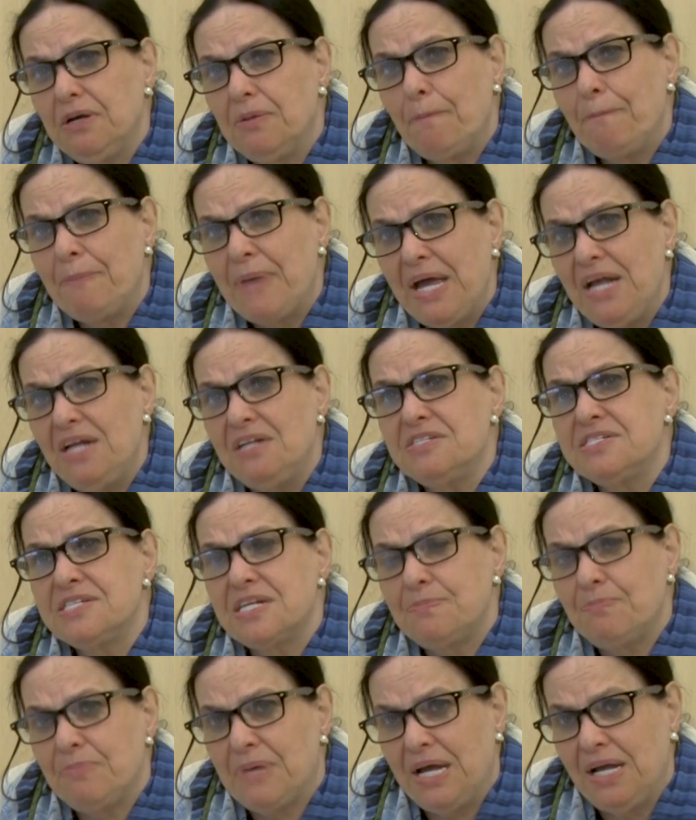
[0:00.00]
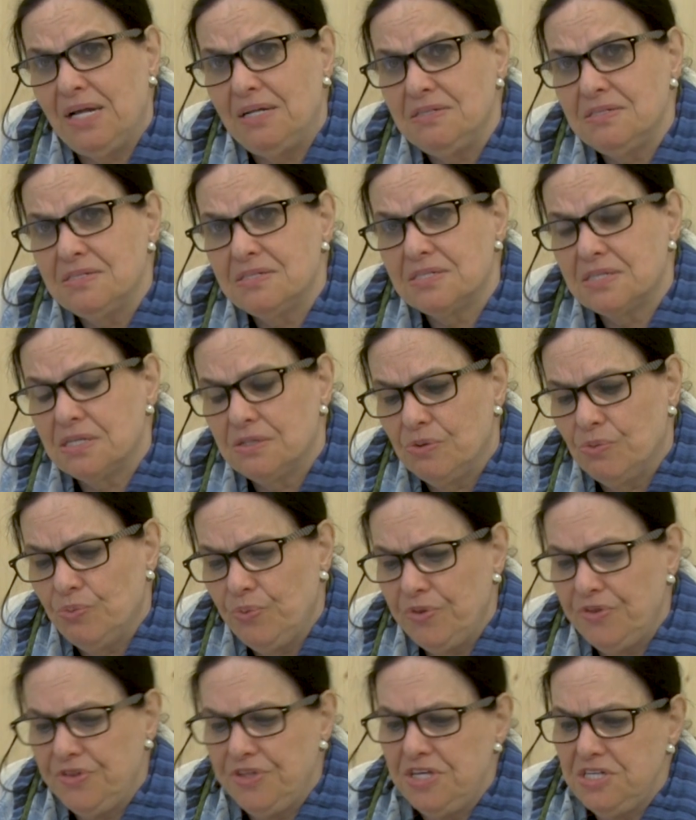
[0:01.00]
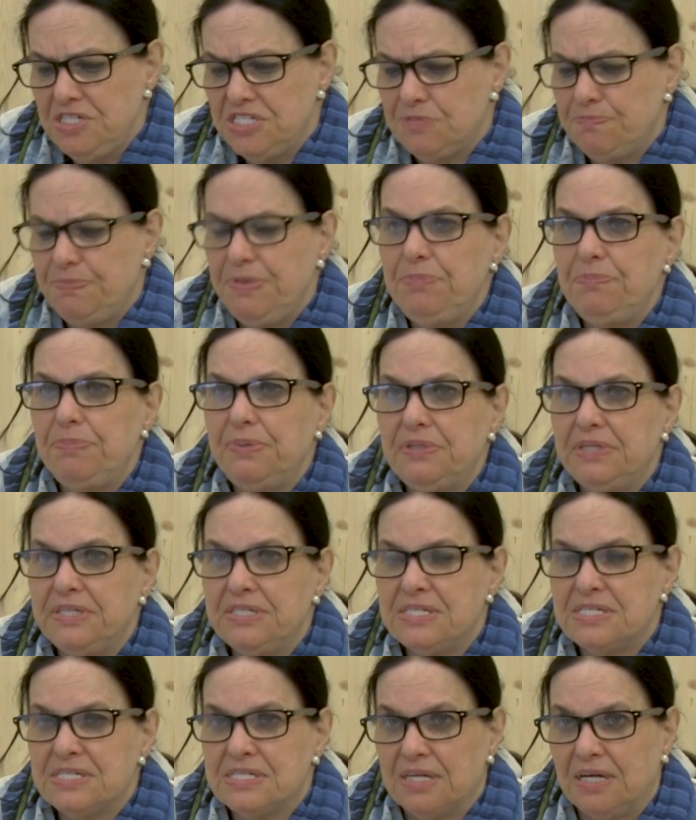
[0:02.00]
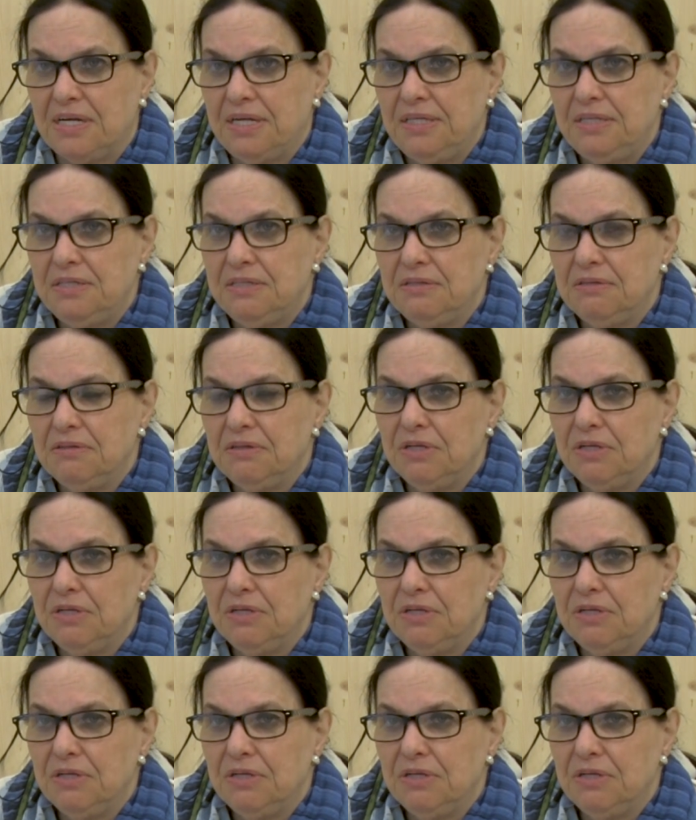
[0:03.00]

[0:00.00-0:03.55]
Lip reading: miles and miles with these people inside.